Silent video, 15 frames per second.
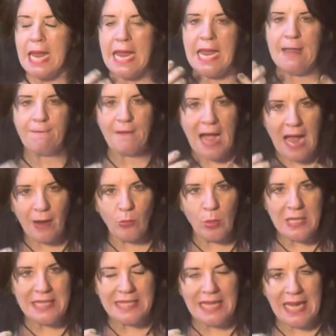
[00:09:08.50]
if I
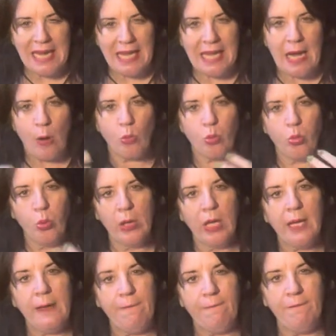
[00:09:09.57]
was in a
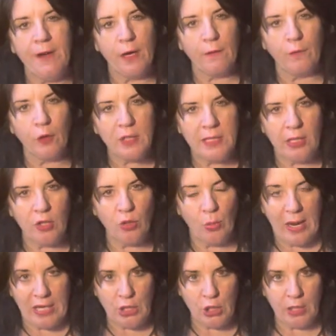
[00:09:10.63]
really fearful
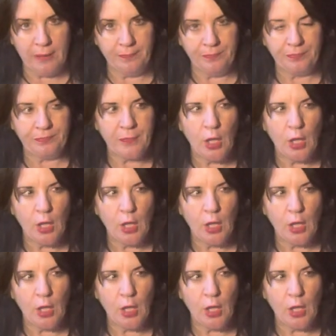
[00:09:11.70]
situation.